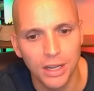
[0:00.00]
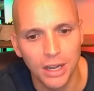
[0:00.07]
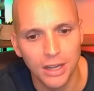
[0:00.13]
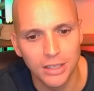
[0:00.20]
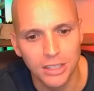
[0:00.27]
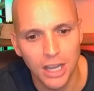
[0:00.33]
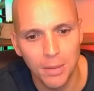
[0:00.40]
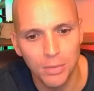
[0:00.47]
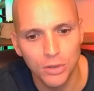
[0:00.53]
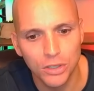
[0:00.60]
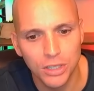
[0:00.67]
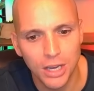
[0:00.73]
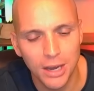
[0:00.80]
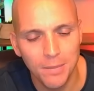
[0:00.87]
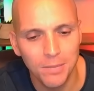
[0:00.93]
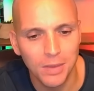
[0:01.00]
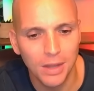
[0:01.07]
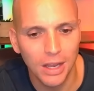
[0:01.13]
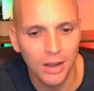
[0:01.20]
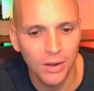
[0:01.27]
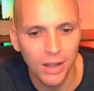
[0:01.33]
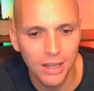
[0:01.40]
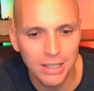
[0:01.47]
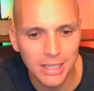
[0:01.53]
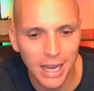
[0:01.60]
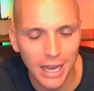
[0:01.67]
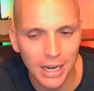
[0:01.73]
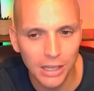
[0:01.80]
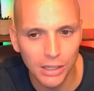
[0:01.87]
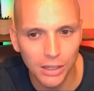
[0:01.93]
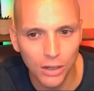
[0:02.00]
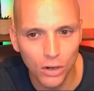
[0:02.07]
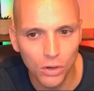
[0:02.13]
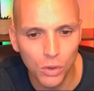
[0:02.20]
ensembles say? Well, it's got a little